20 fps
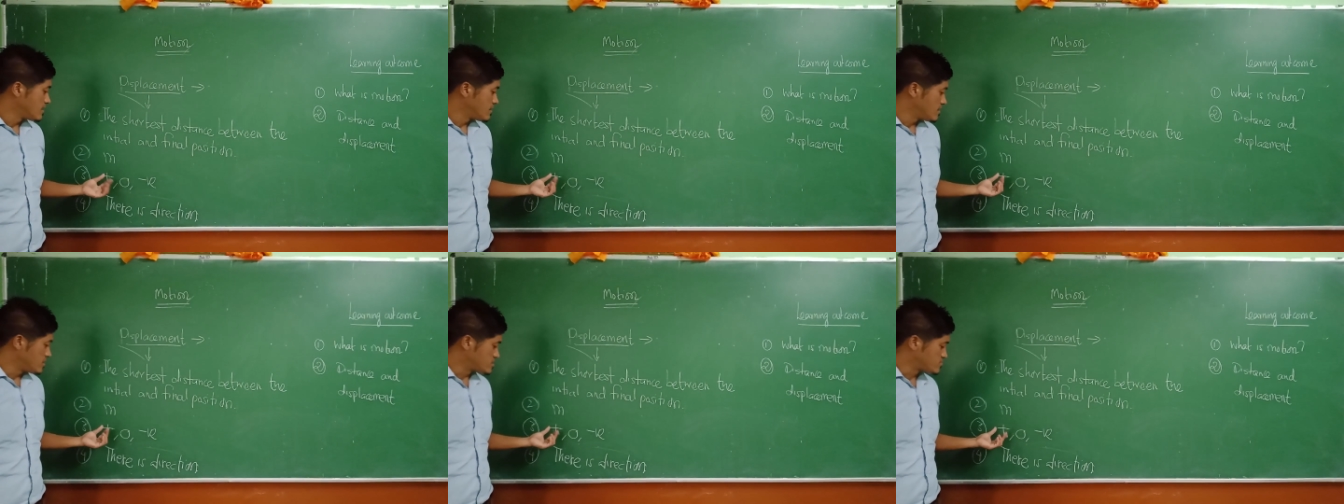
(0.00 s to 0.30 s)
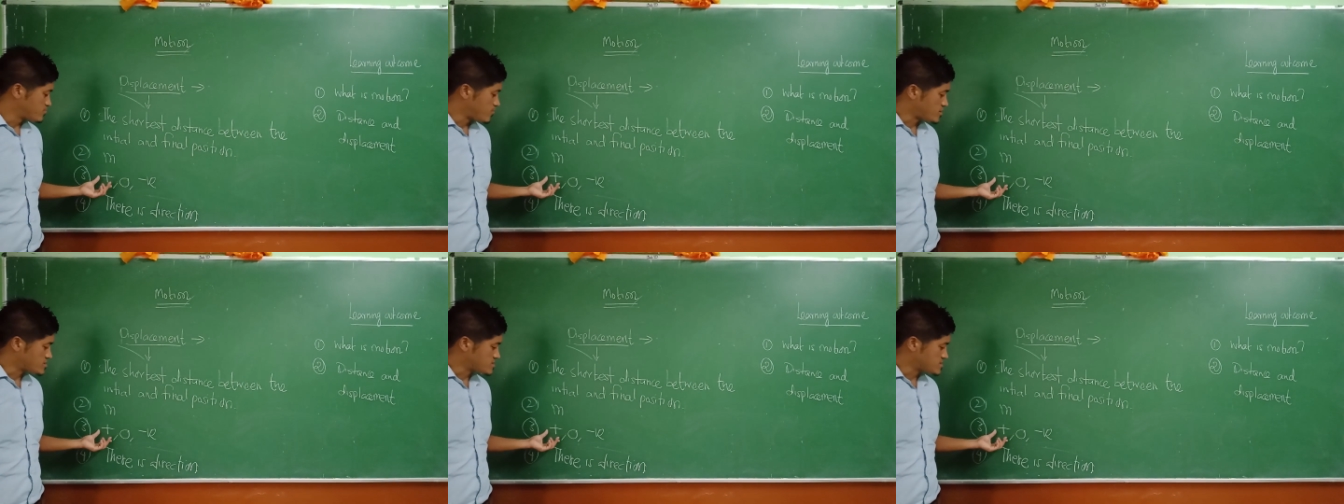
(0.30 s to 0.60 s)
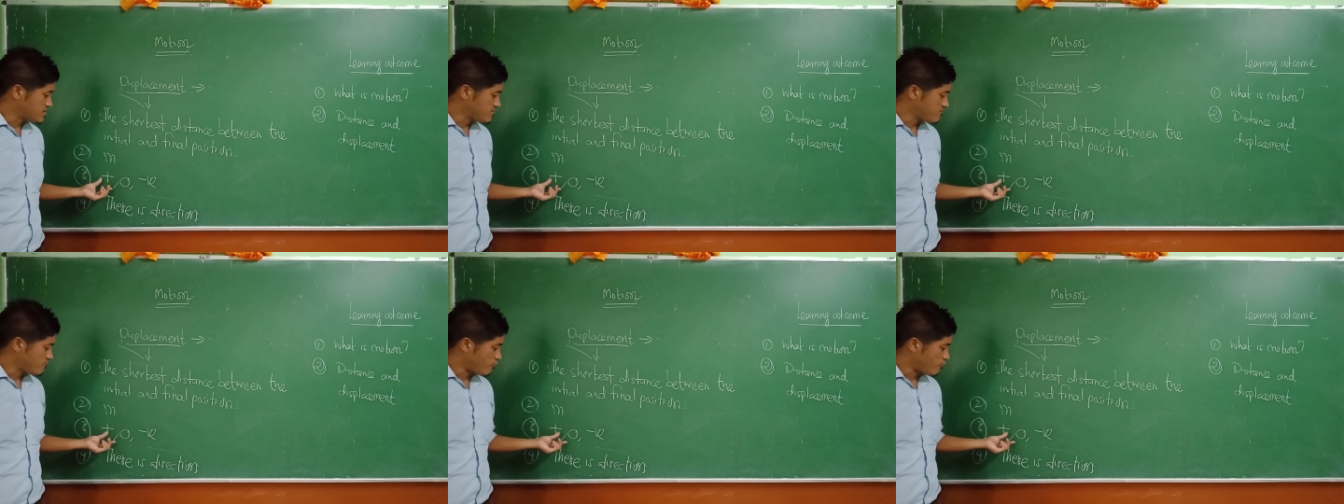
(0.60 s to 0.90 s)
is
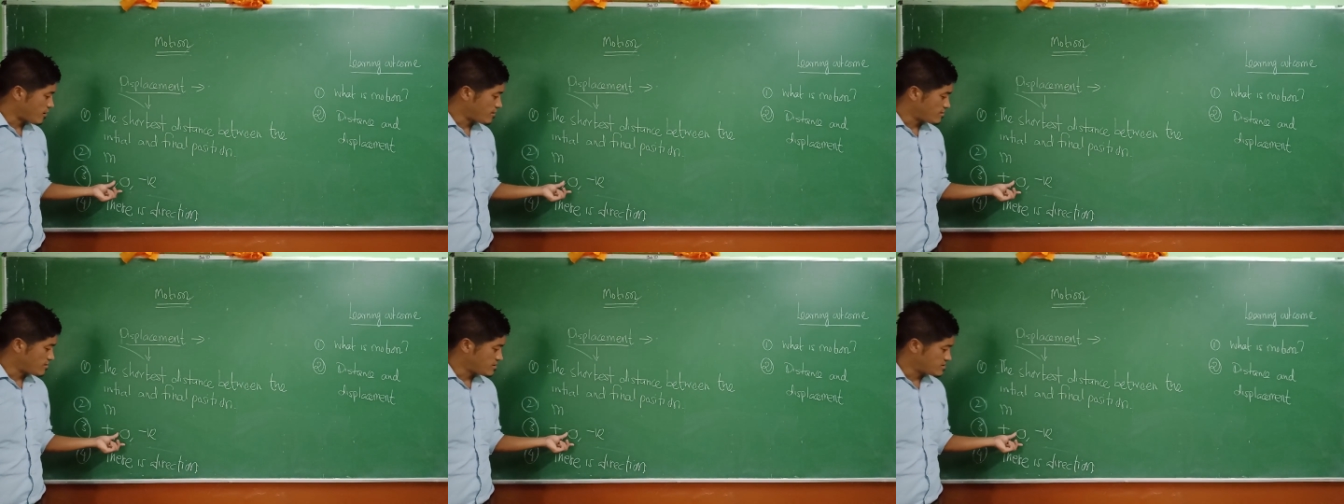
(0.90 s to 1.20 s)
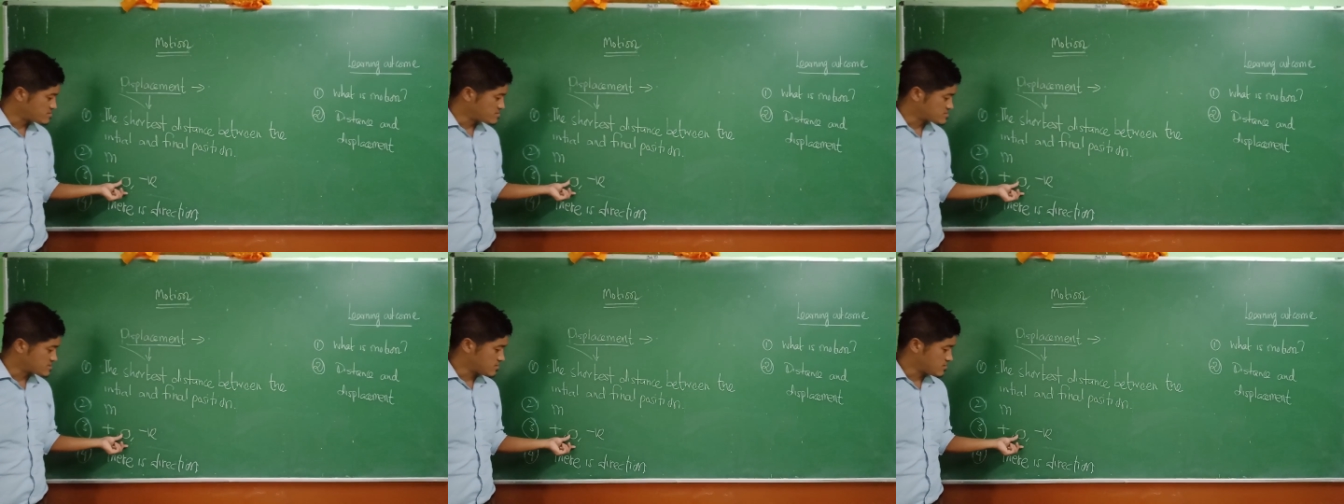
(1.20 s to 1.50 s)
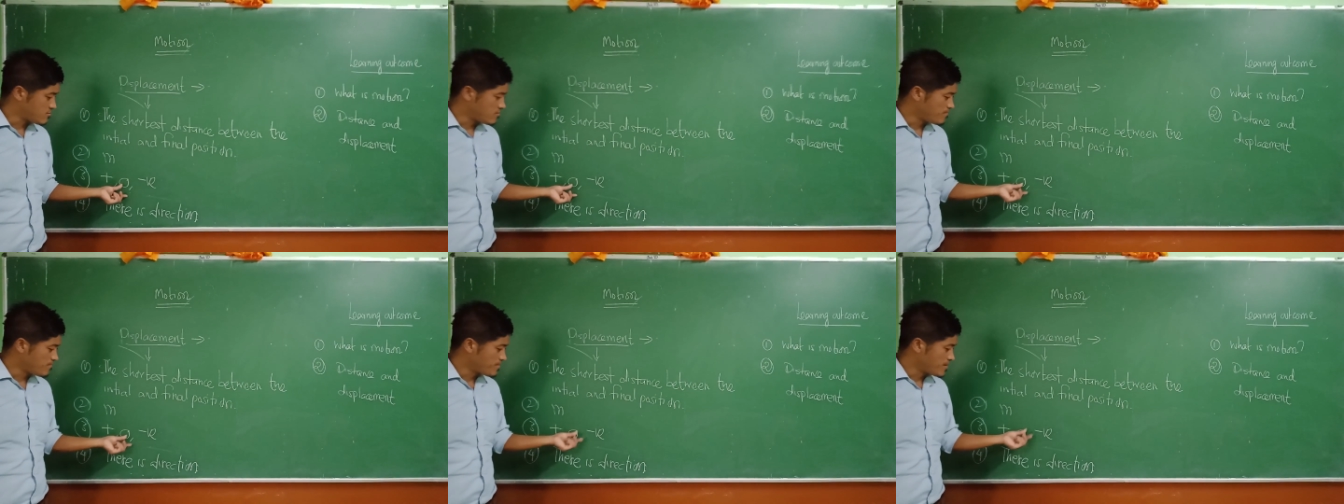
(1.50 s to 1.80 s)
positive, why it is
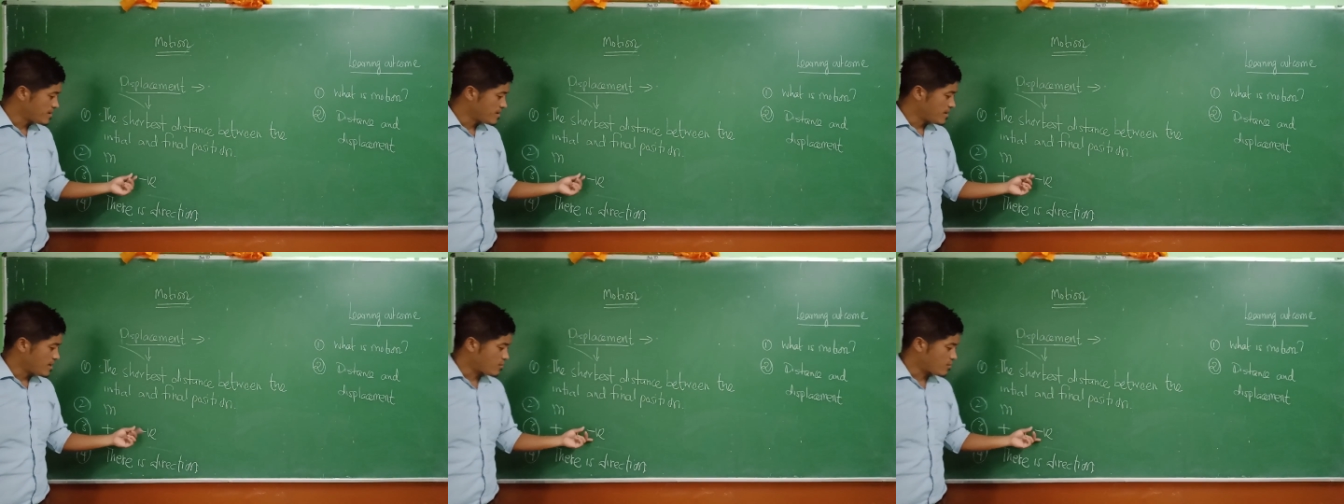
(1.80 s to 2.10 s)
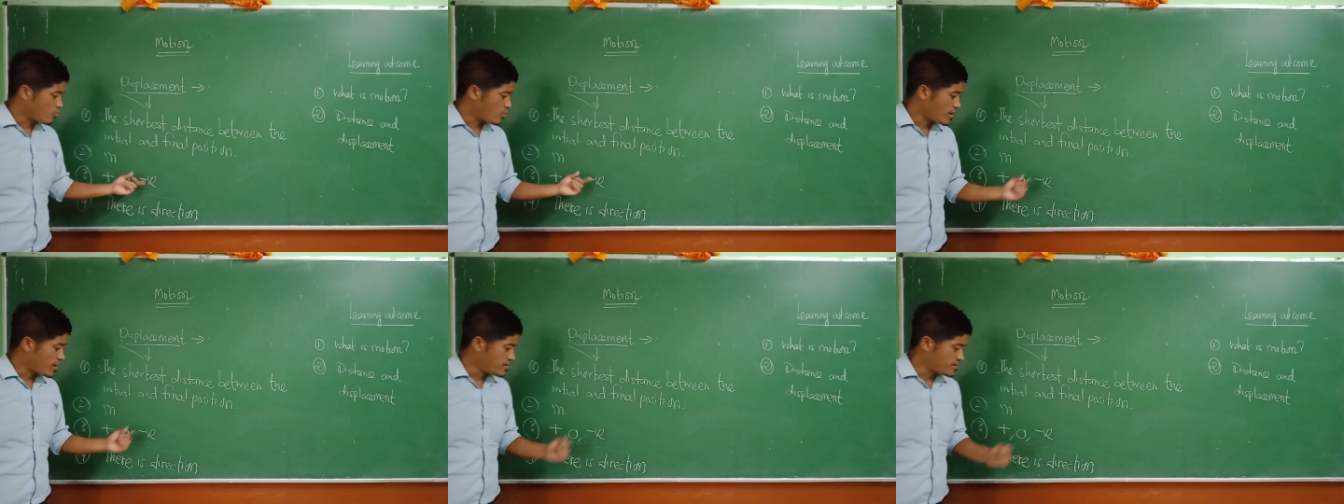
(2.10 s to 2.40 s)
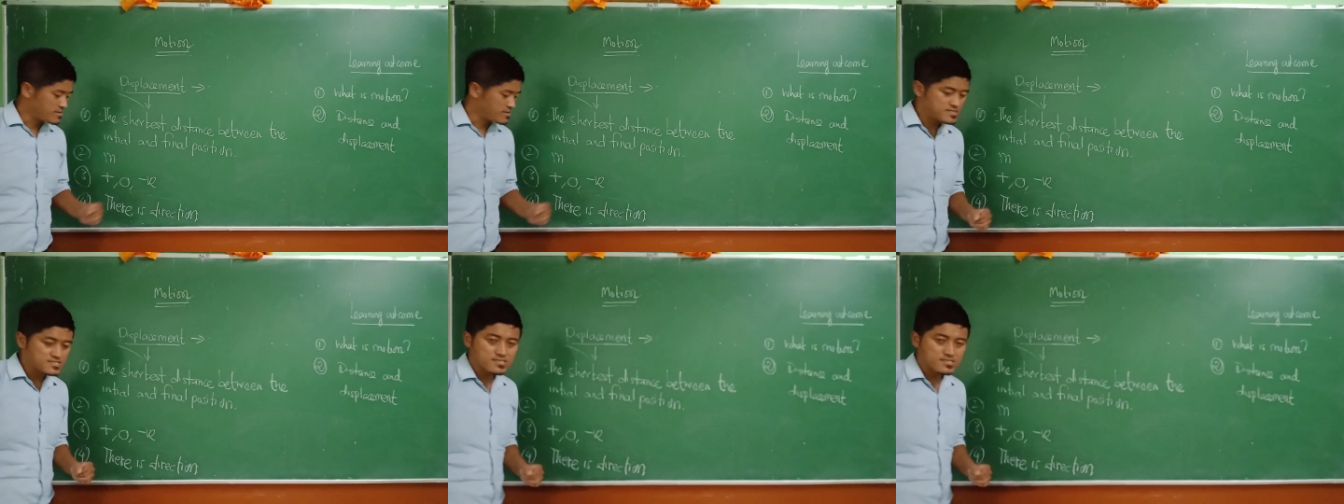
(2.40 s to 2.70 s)
0, and why
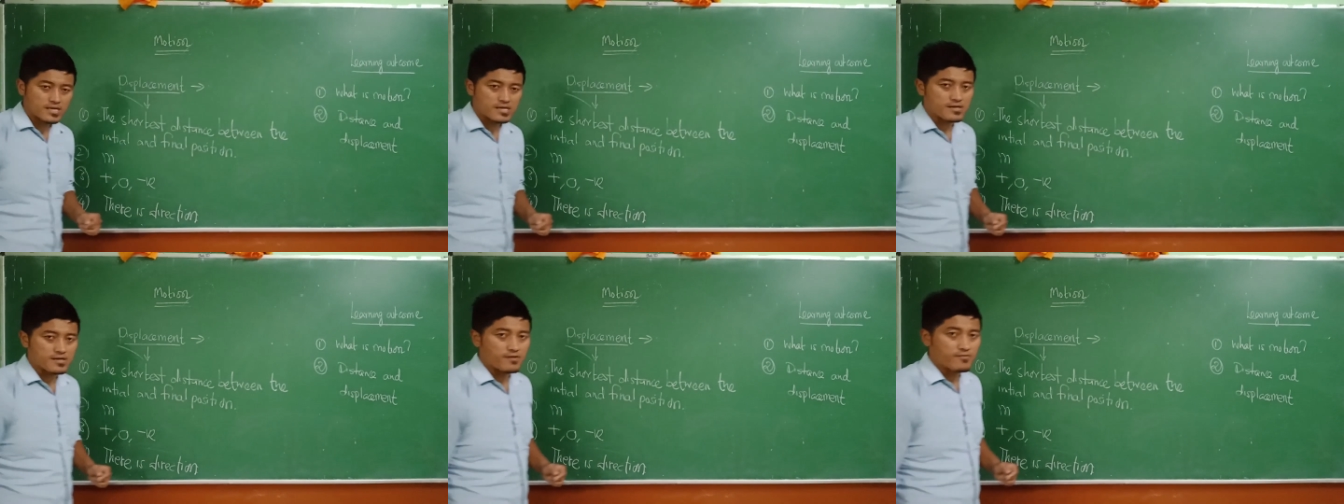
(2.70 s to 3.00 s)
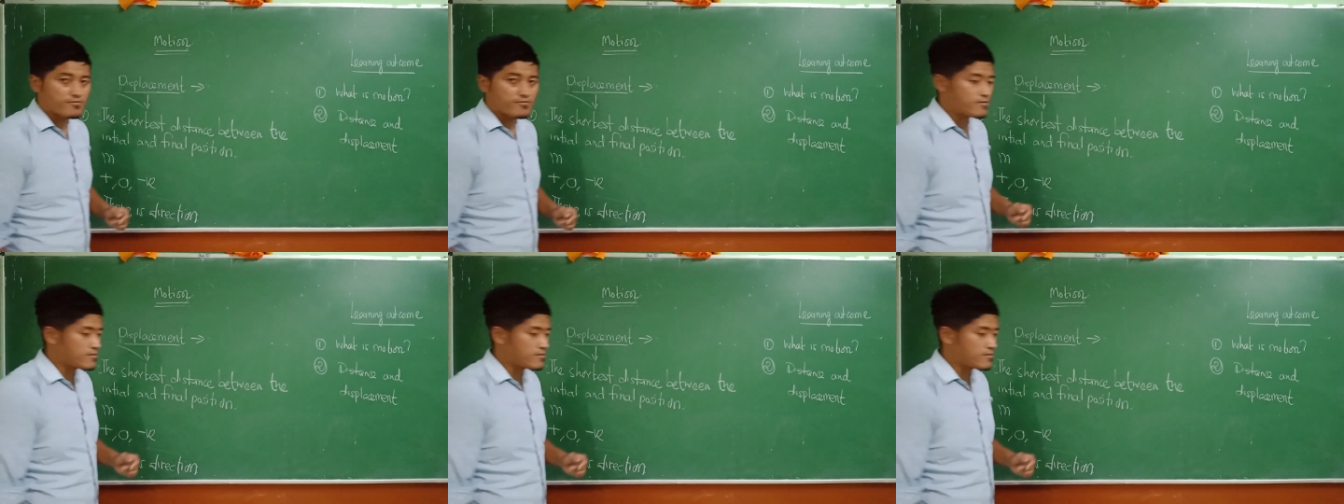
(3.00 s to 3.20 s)
it is negative,